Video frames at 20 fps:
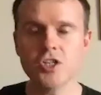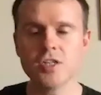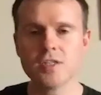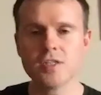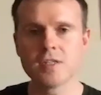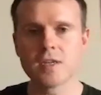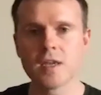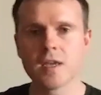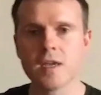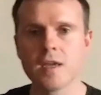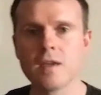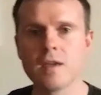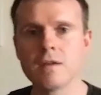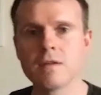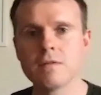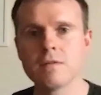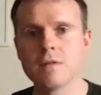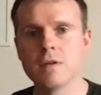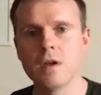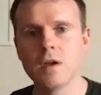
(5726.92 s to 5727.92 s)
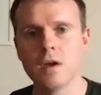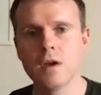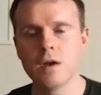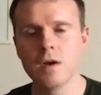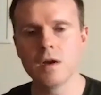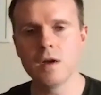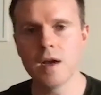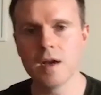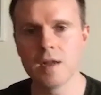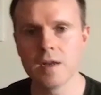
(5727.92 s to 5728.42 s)
is the key.
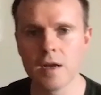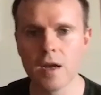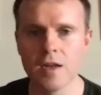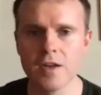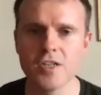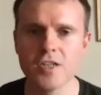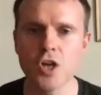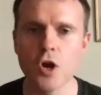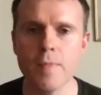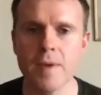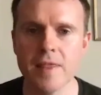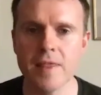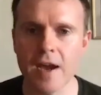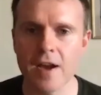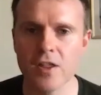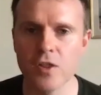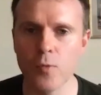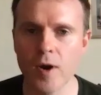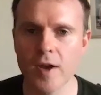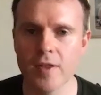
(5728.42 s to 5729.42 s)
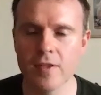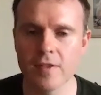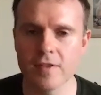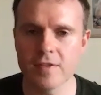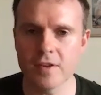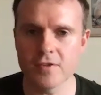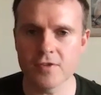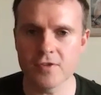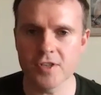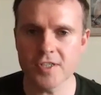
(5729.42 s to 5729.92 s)
And I, and I don't mean that in the way that the
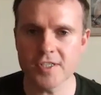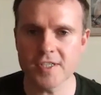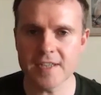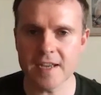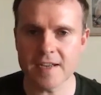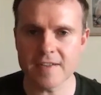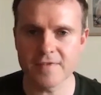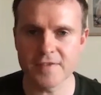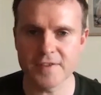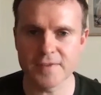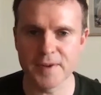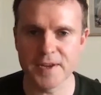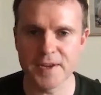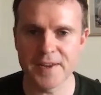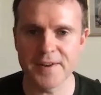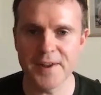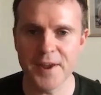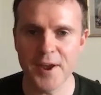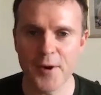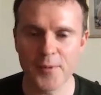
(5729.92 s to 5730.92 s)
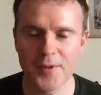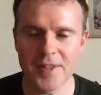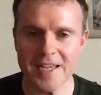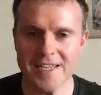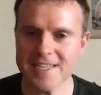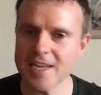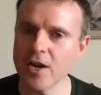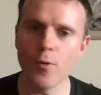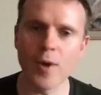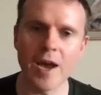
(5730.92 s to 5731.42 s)
social justice activists mean when they
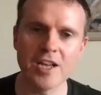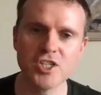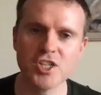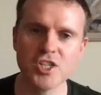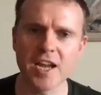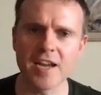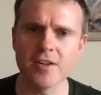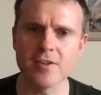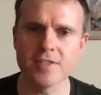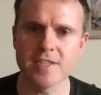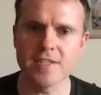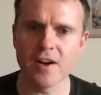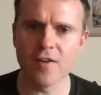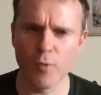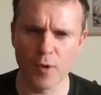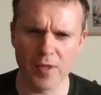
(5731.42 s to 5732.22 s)
say, oh, educate yourself.